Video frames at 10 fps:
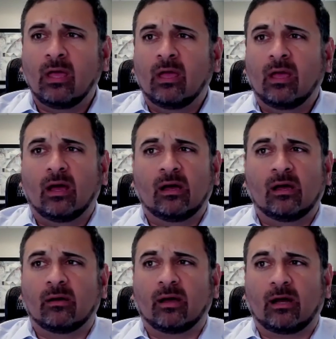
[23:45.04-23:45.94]

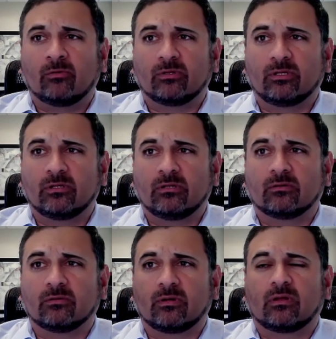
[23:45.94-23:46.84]
I would,
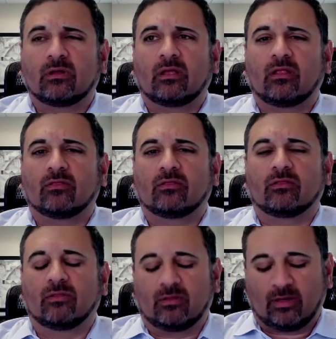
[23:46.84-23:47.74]

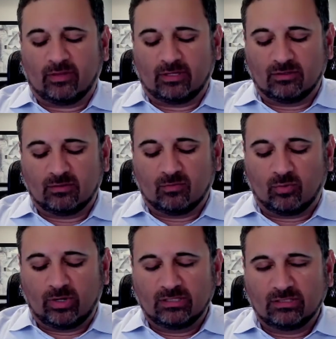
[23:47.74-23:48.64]
I think
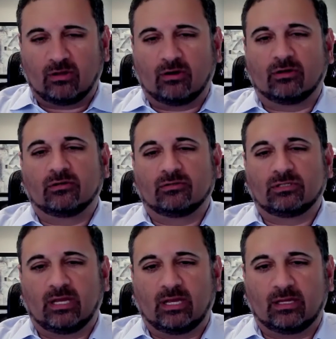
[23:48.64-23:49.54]
we as lawyers
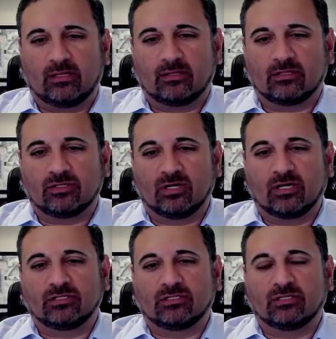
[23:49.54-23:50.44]
and the
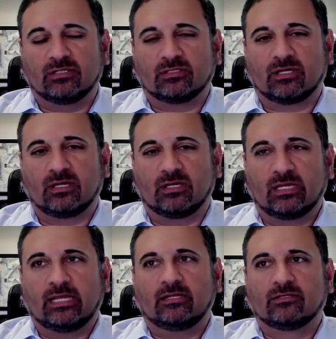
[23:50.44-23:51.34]
judges
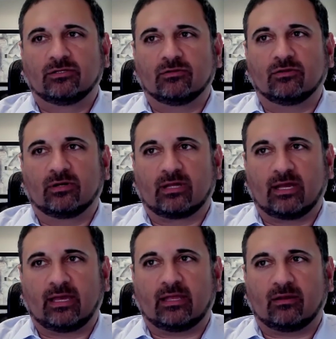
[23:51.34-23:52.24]
need to look
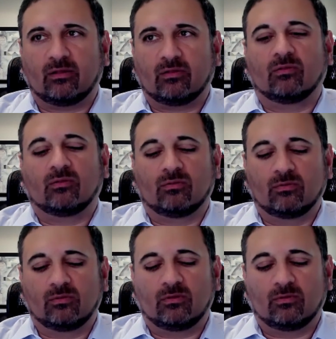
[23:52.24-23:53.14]
at,
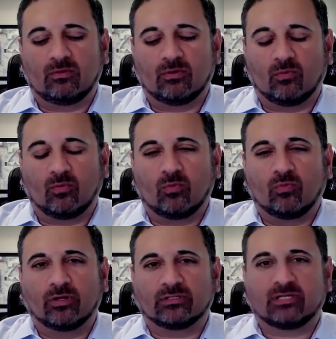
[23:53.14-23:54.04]

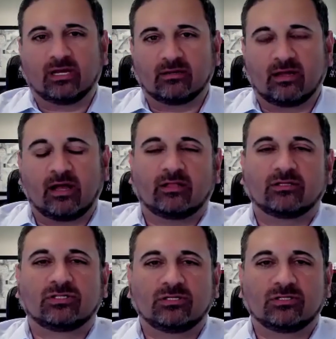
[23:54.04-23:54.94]
the
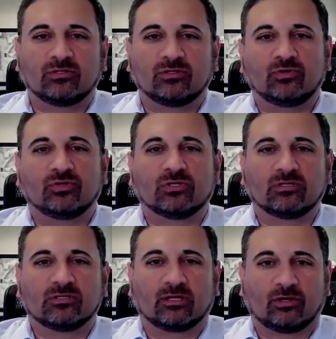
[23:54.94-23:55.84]
technology
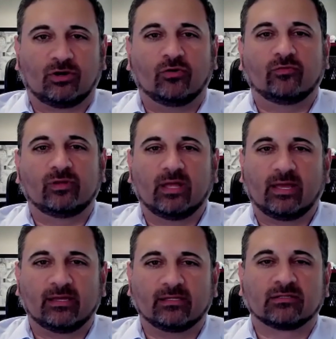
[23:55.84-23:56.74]
solutions that COVID
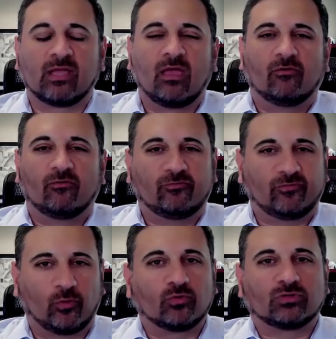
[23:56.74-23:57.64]
has
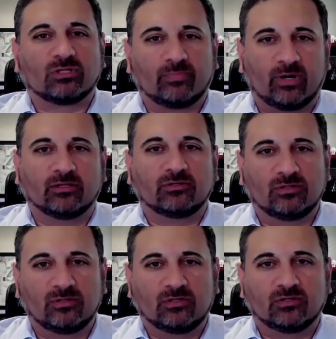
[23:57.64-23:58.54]
forced upon the
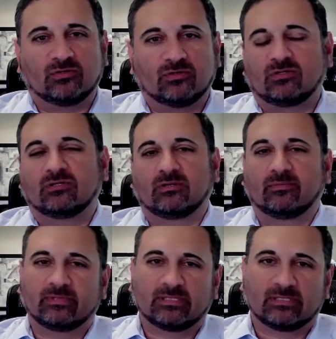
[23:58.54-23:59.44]
judicial system,
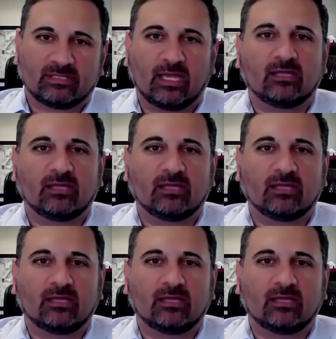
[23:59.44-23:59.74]
taking